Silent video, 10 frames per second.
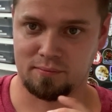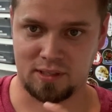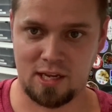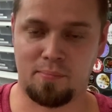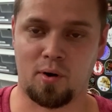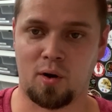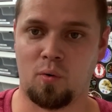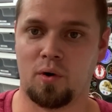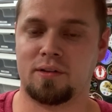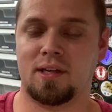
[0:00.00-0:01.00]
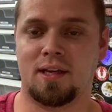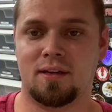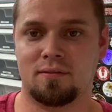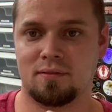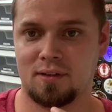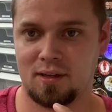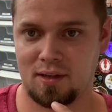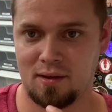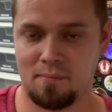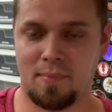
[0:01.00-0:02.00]
keep her in quarantine,
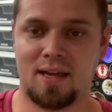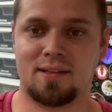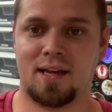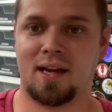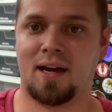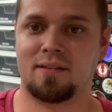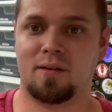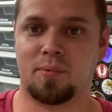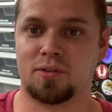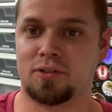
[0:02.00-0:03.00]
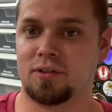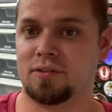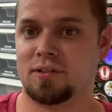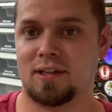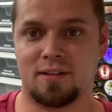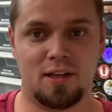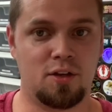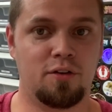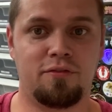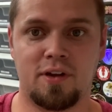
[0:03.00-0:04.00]
maintain high temperatures,
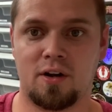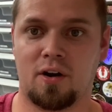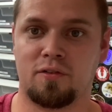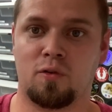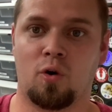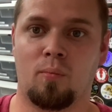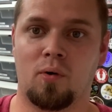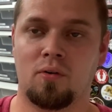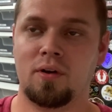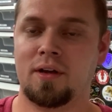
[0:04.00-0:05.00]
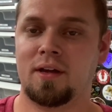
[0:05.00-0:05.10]
continue to feed her as normal,